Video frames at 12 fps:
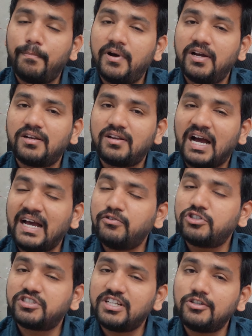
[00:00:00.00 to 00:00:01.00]
But I
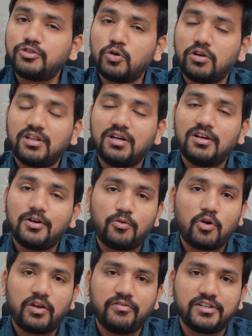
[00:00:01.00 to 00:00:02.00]
would still store the
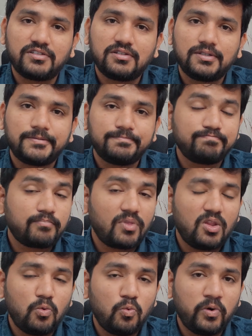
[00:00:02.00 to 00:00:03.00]
raw events.
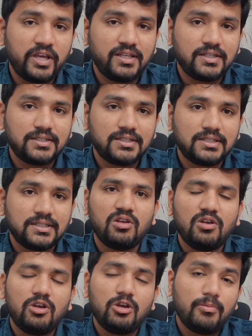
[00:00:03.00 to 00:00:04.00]
Why?
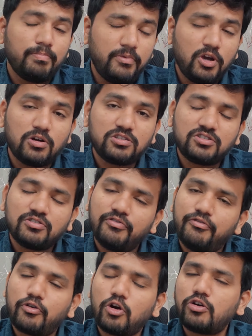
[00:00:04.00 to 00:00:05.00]
Because
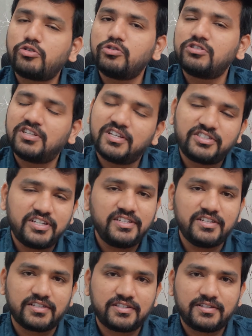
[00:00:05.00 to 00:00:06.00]
fraud rules
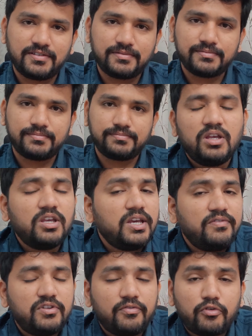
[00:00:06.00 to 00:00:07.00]
changes.
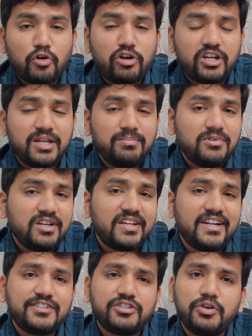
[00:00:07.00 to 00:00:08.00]
If the fraud team
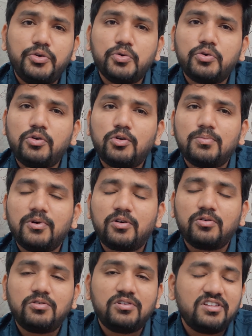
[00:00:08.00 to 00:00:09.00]
creates a new rule
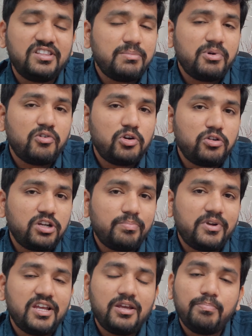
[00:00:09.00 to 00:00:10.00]
tomorrow, they may want to
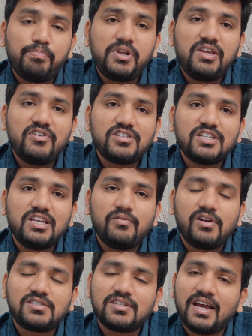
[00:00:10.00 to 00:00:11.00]
replay previous
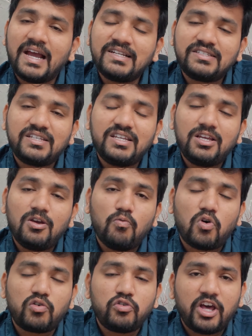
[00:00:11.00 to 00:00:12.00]
events and see
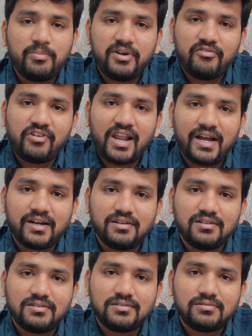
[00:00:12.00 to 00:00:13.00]
what would have been
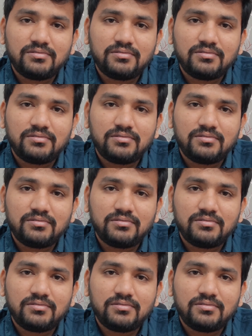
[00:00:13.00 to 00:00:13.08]
flagged.